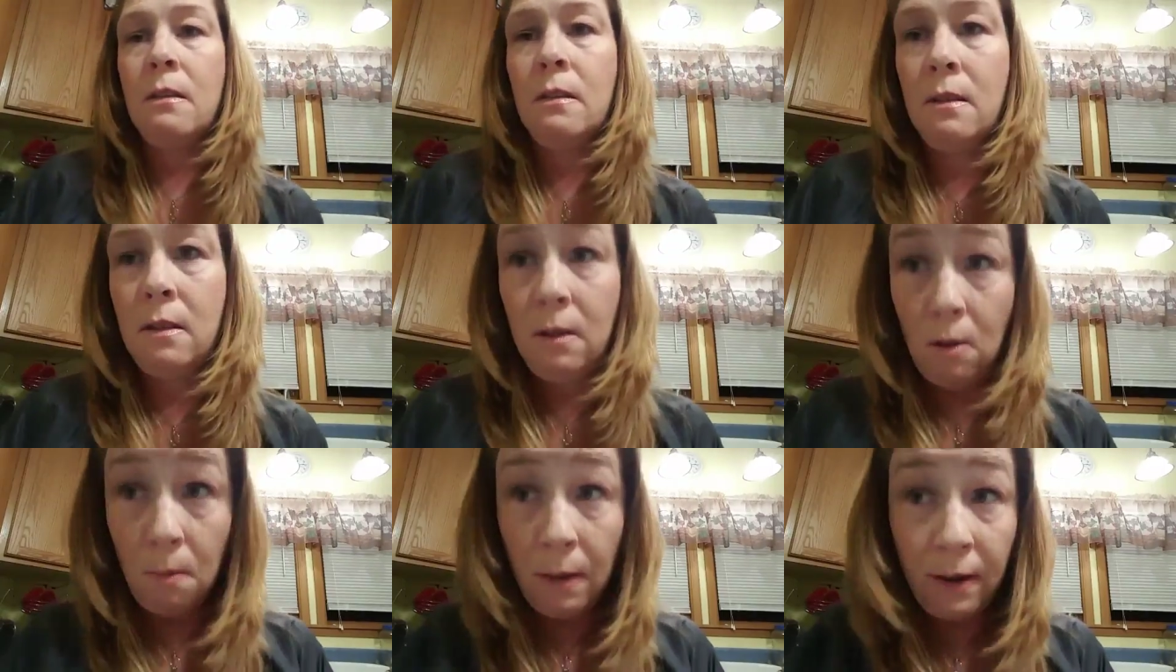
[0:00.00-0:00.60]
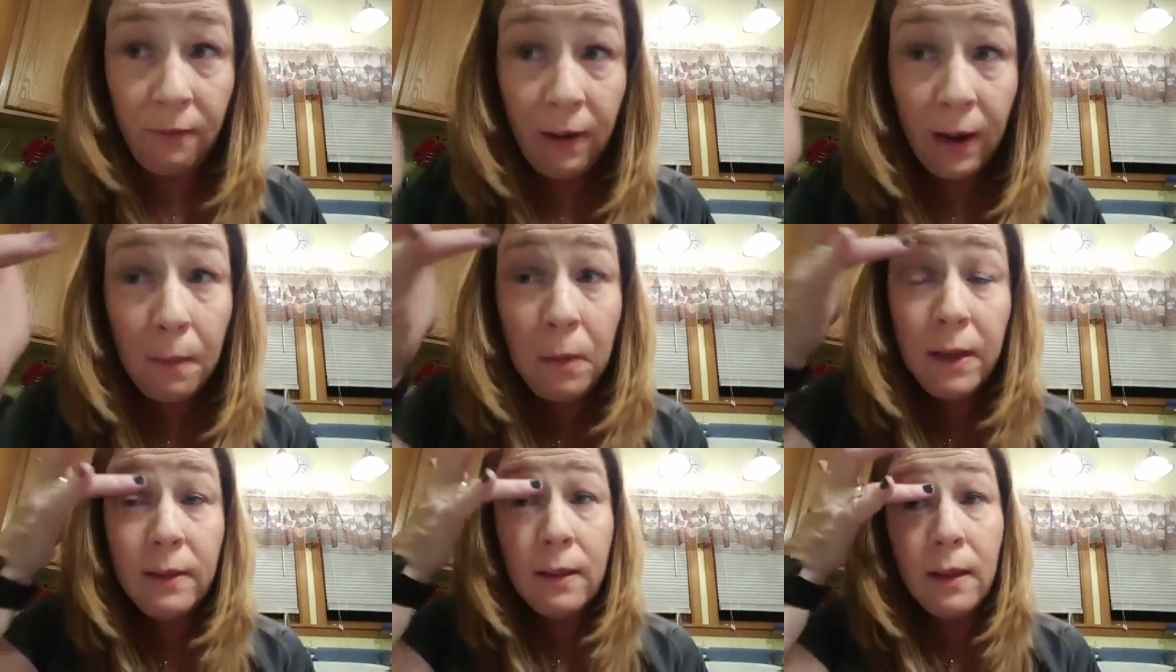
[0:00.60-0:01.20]
so my
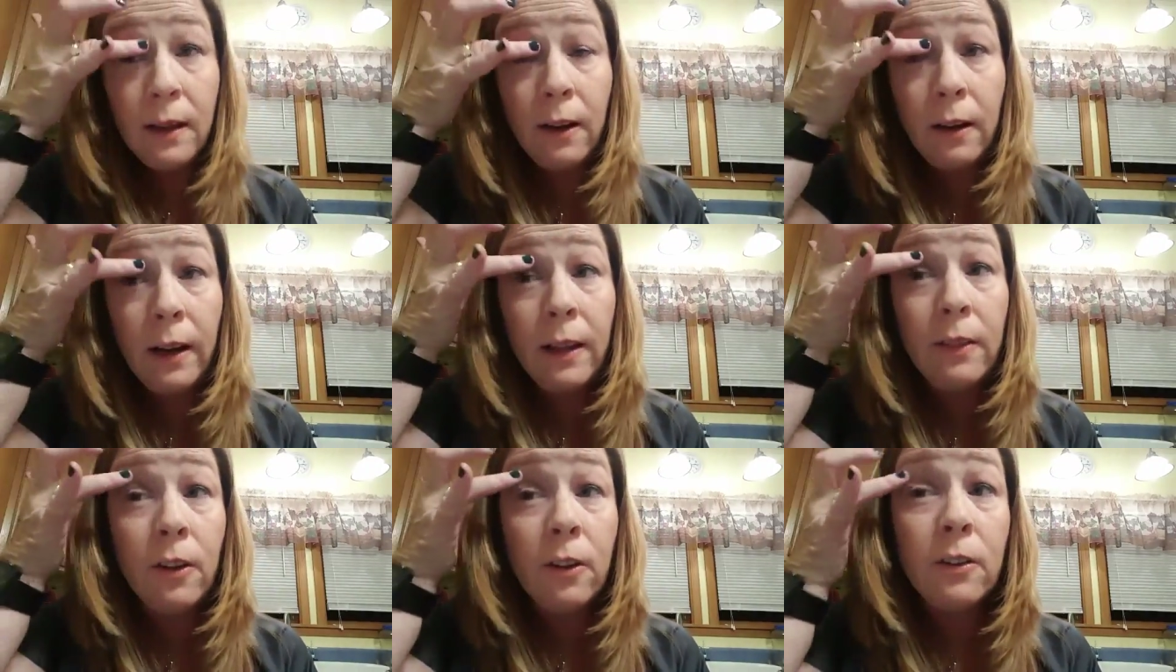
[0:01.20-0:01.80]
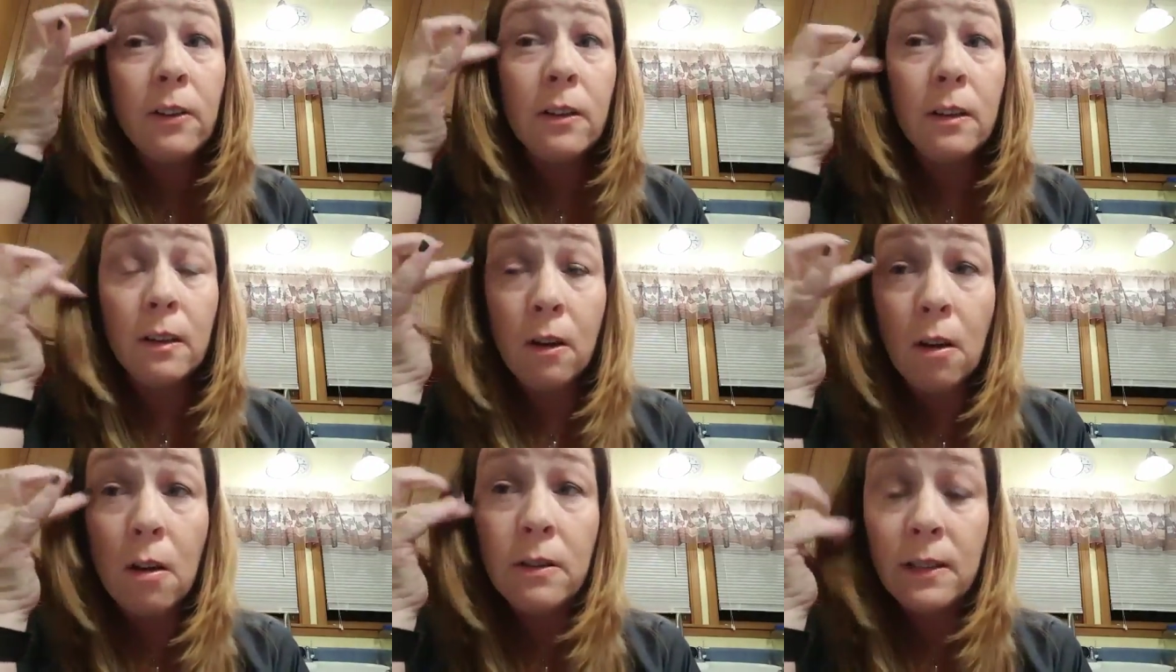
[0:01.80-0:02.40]
family's in there, and
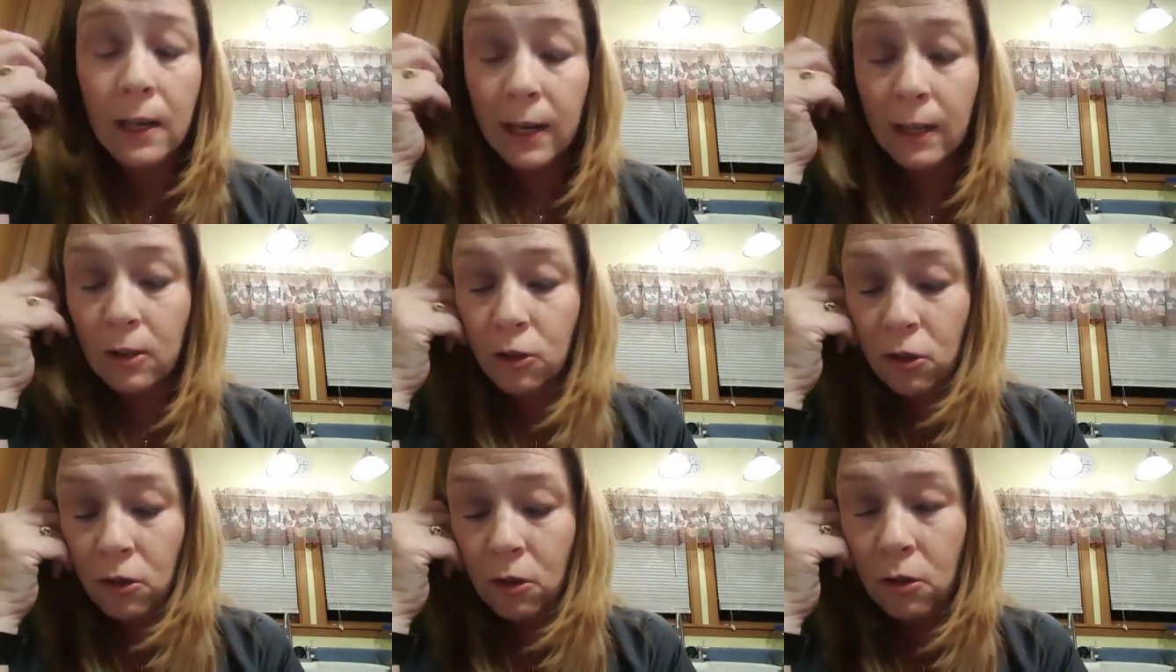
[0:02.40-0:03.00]
they're all saying shh,